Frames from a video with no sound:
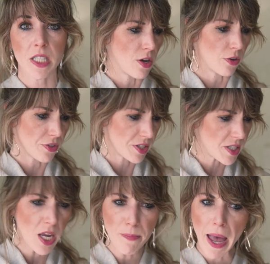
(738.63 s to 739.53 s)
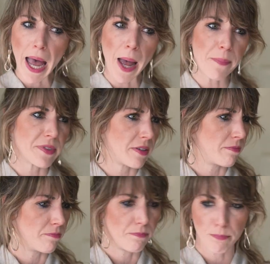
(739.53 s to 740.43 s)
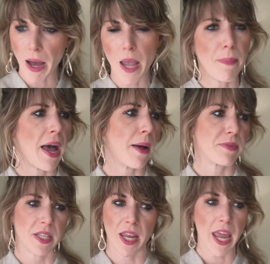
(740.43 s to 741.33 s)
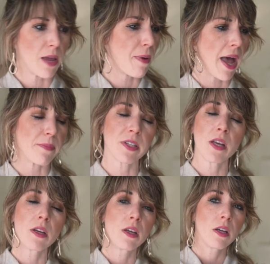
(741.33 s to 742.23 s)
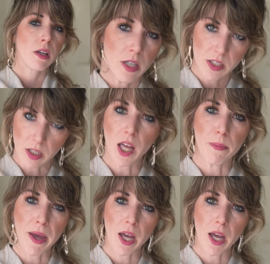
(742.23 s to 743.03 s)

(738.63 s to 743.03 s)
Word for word: There's C PAPs and BiPAPs and A PAPs. It's a lot of